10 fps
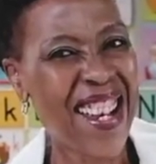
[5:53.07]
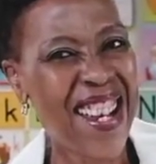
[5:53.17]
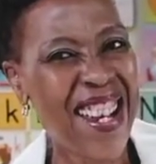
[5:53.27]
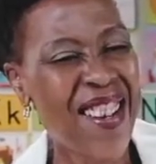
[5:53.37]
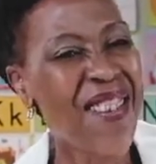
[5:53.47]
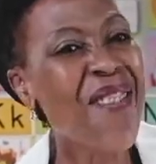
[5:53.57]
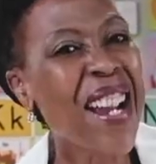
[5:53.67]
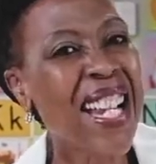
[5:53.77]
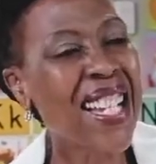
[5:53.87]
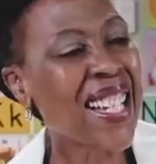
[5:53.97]
No
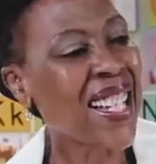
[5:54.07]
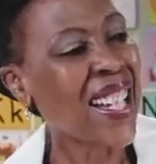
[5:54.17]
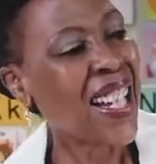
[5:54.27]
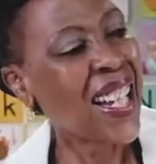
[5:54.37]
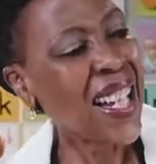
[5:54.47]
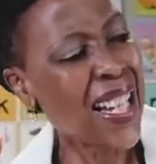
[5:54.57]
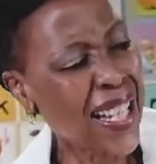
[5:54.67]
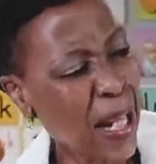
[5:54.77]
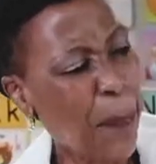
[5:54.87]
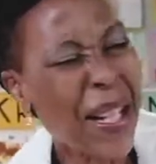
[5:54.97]
ways. It's a
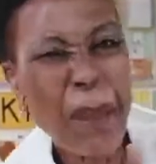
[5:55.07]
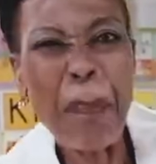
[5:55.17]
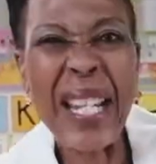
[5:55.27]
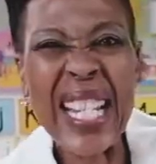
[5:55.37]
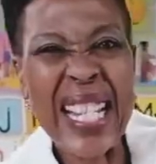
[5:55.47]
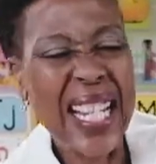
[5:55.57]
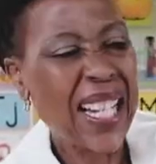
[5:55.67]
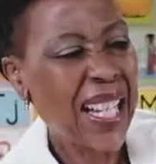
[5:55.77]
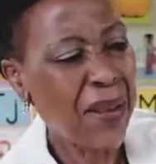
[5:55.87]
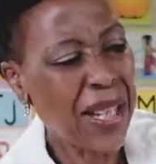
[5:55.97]
bit busy.
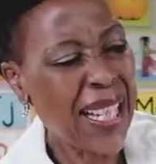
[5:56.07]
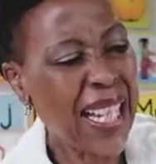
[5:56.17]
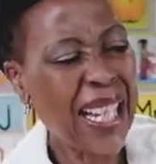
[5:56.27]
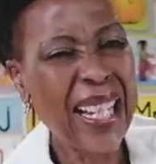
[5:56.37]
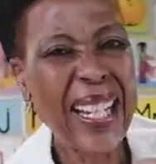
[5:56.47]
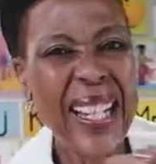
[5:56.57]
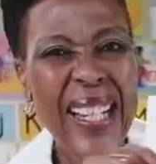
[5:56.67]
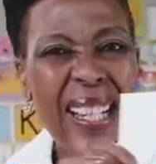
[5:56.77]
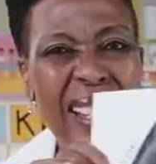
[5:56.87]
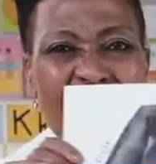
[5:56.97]
Can you see?
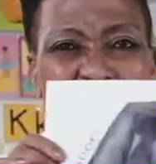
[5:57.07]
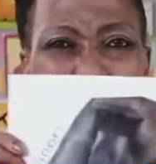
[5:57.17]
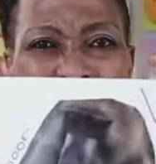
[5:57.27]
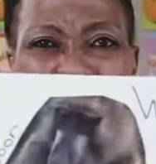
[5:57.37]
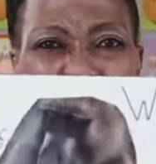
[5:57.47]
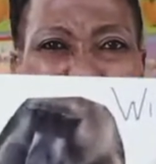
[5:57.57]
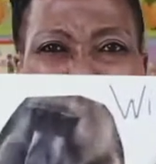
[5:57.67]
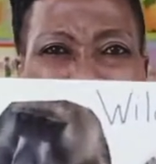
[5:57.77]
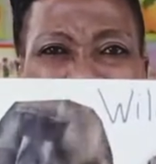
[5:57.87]
It's just busy. Too many